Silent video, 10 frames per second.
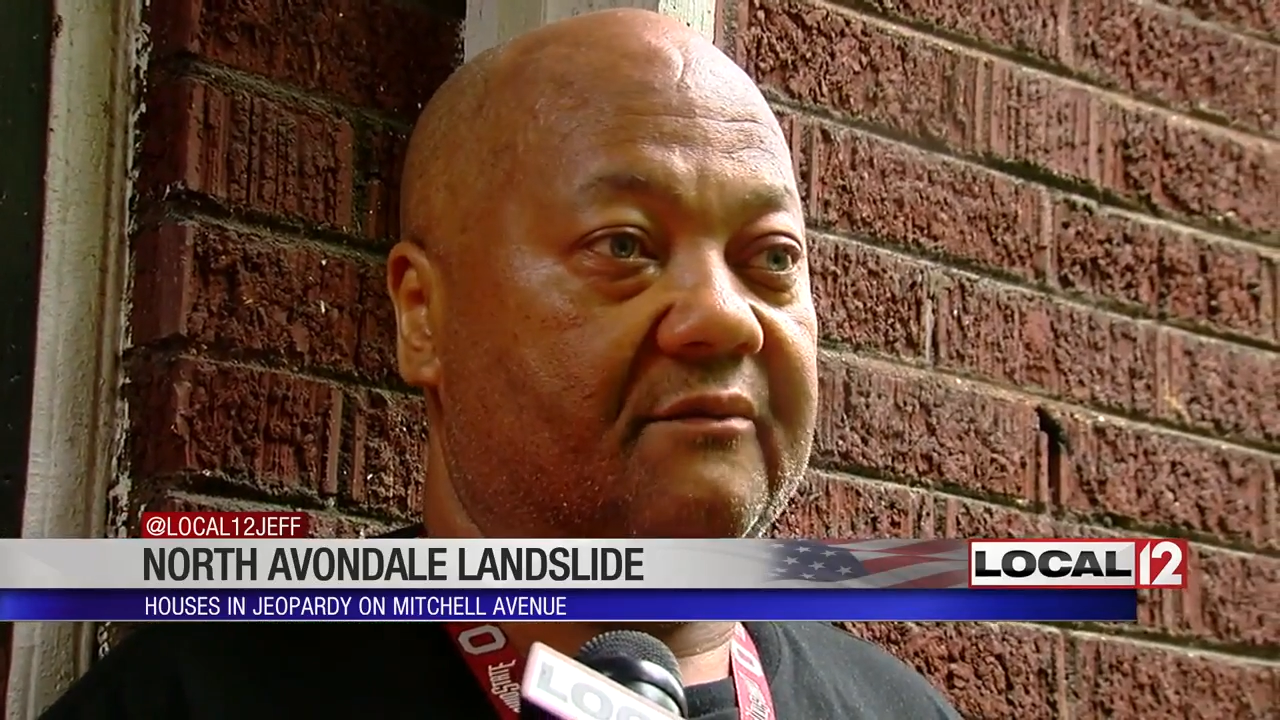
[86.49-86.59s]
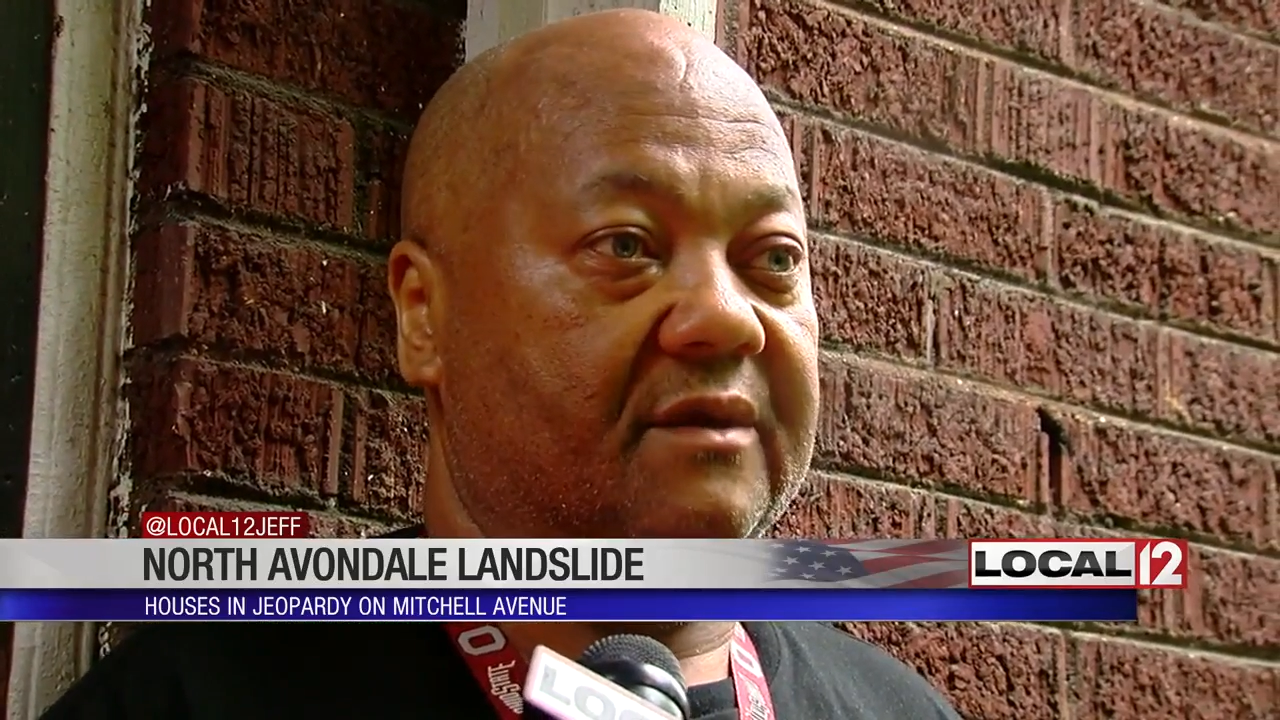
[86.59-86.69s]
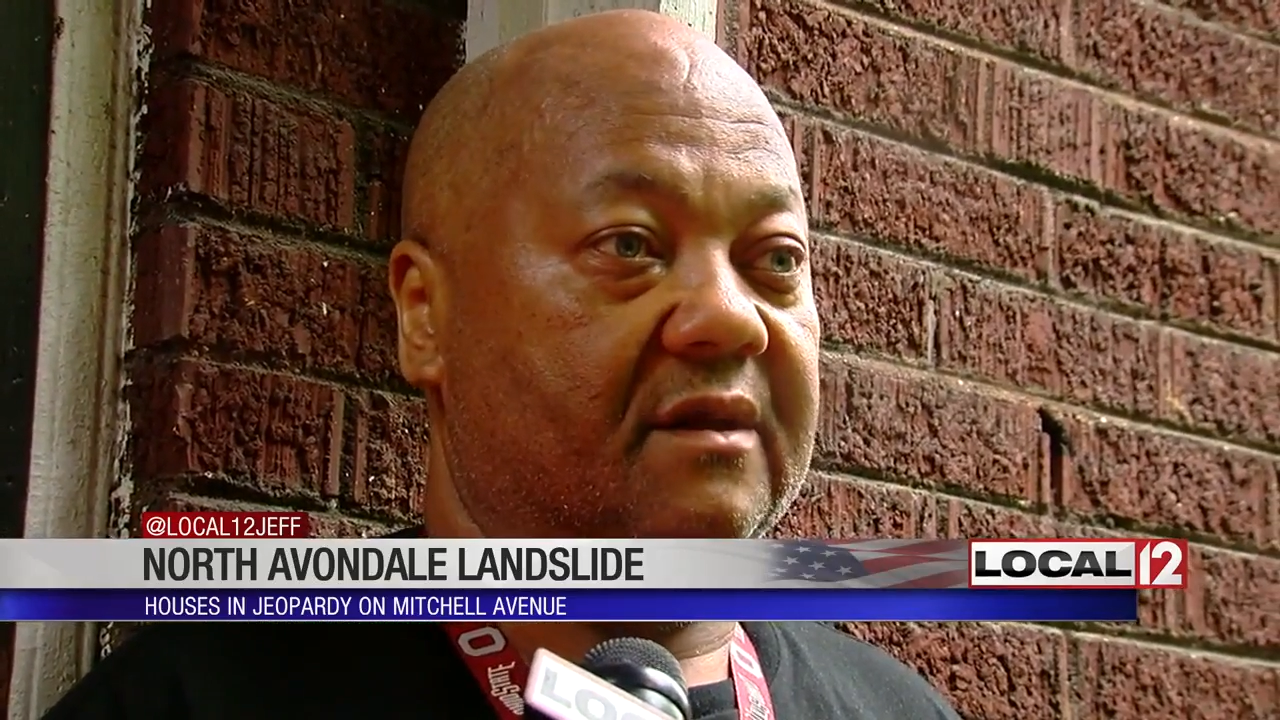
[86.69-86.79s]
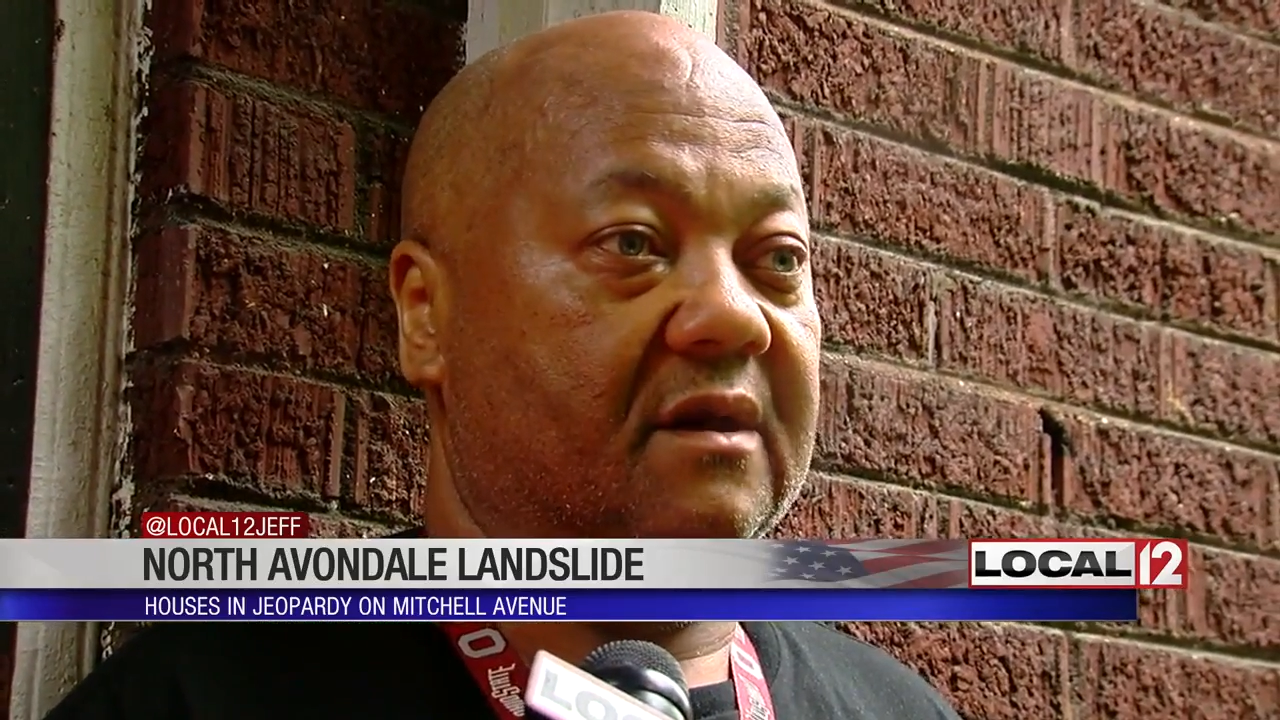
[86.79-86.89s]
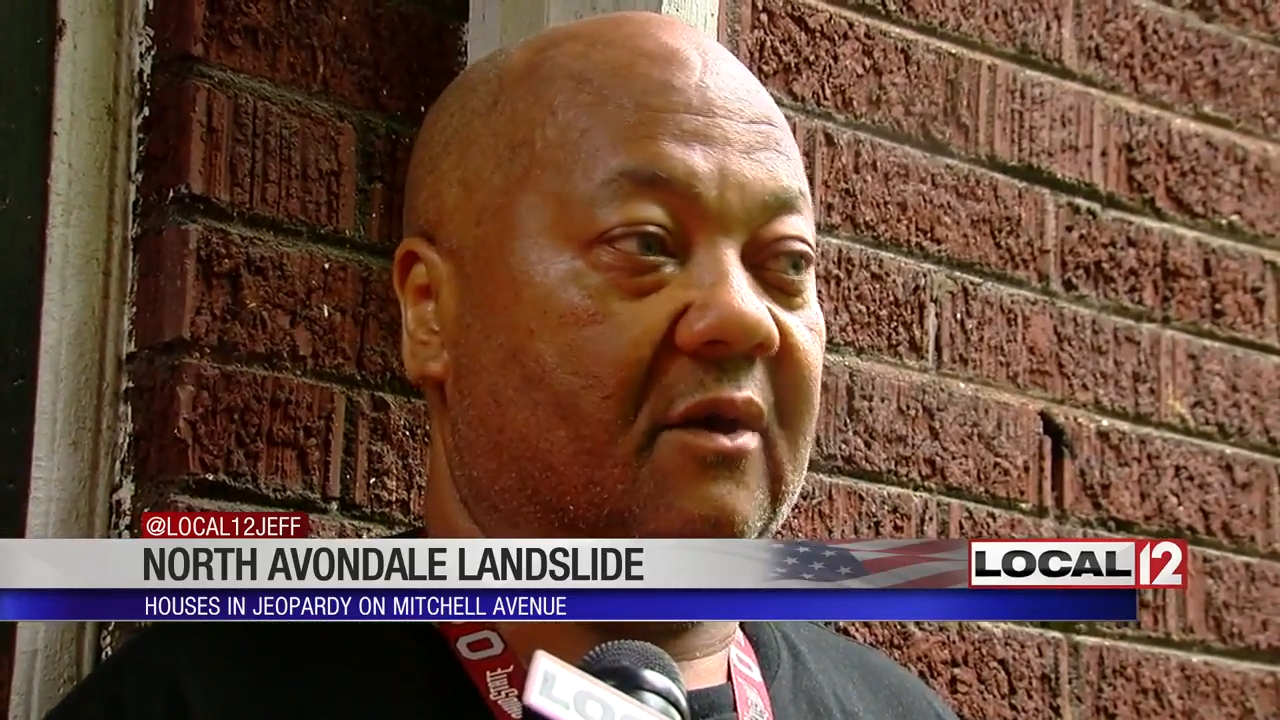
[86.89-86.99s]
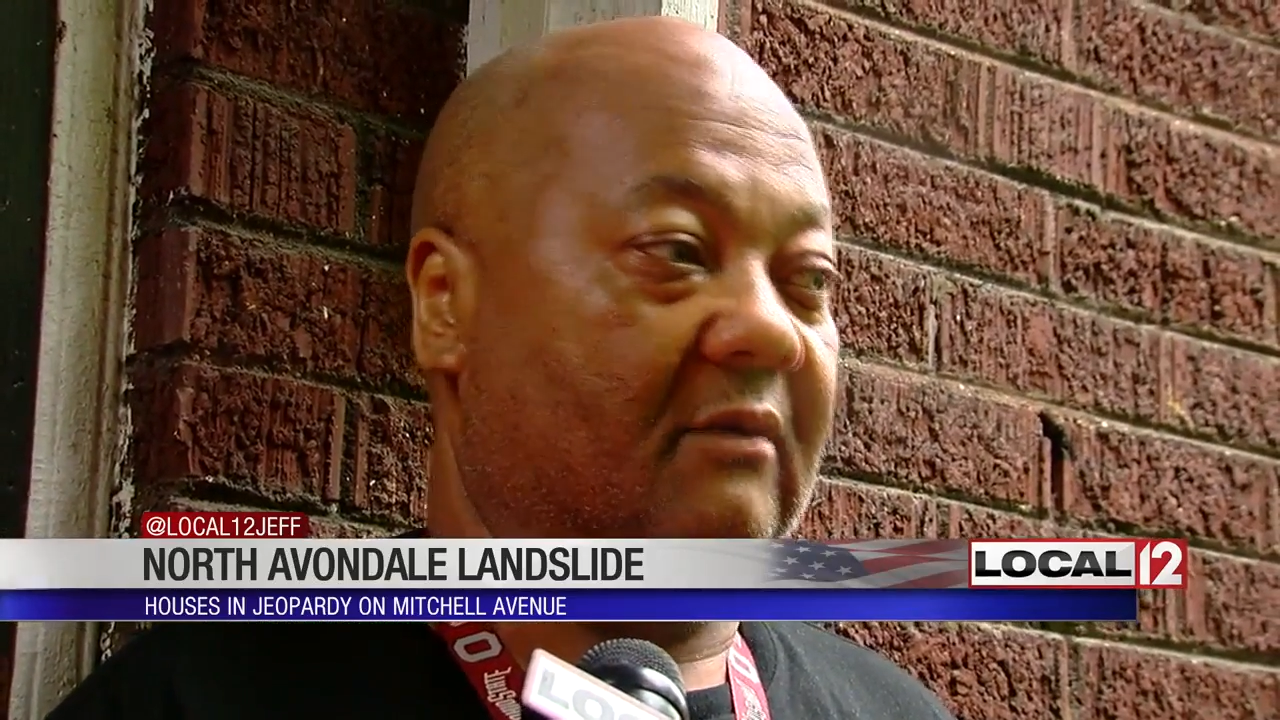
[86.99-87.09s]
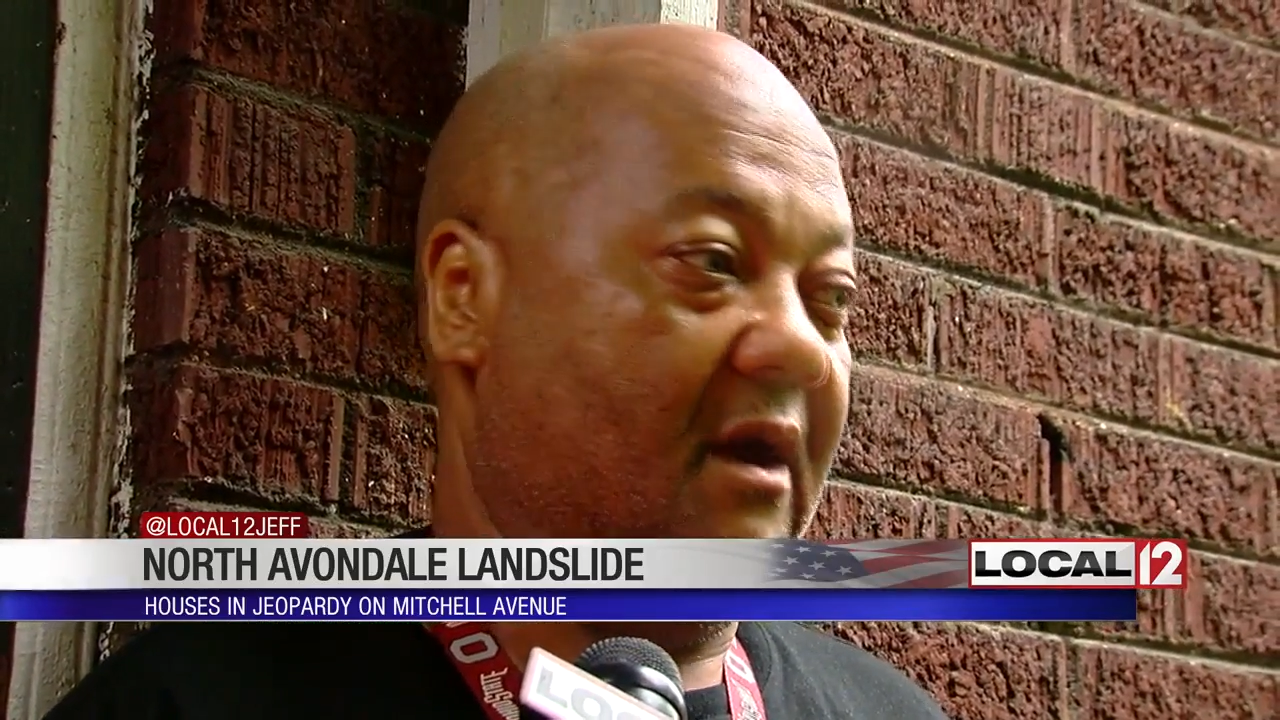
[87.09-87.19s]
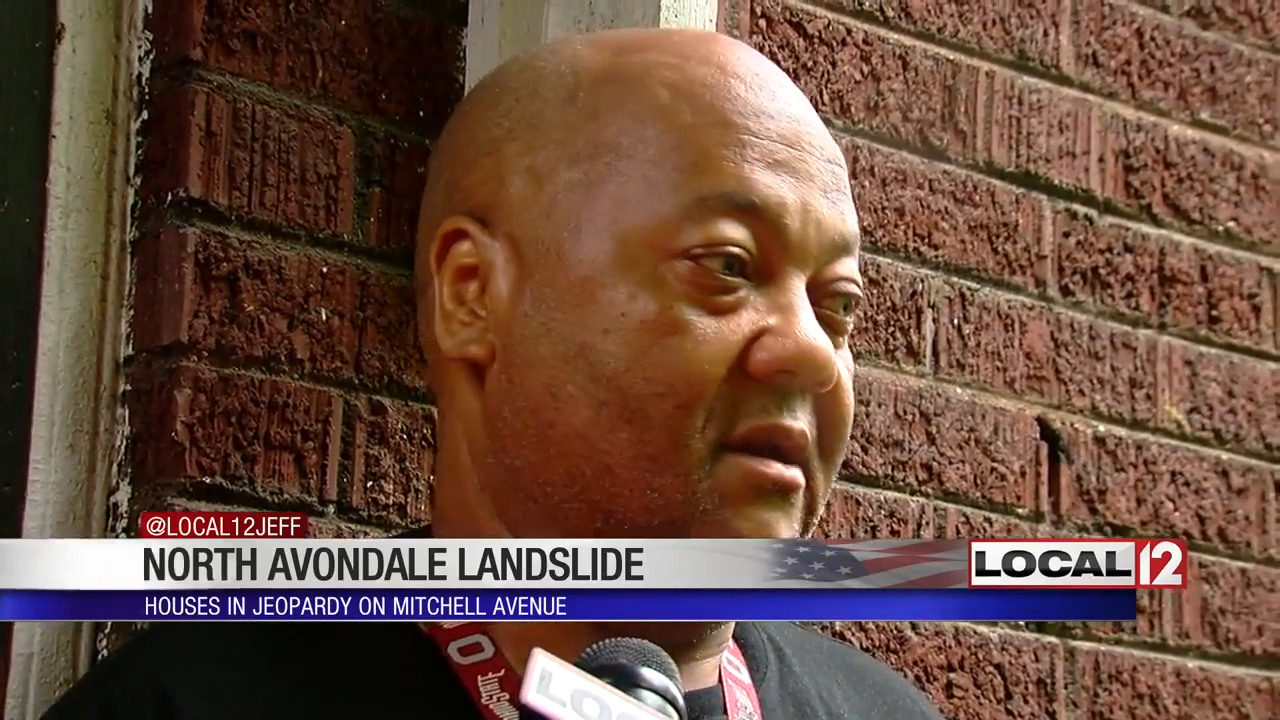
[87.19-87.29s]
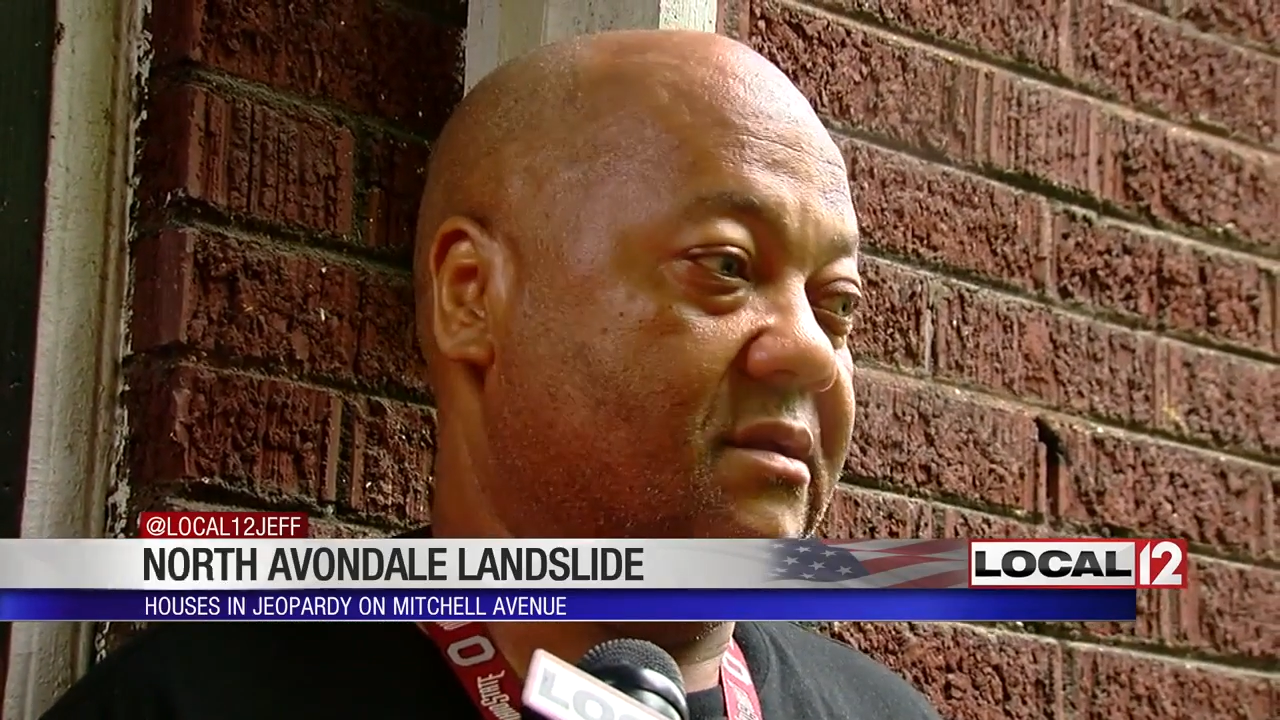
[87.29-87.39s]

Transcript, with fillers: we look around,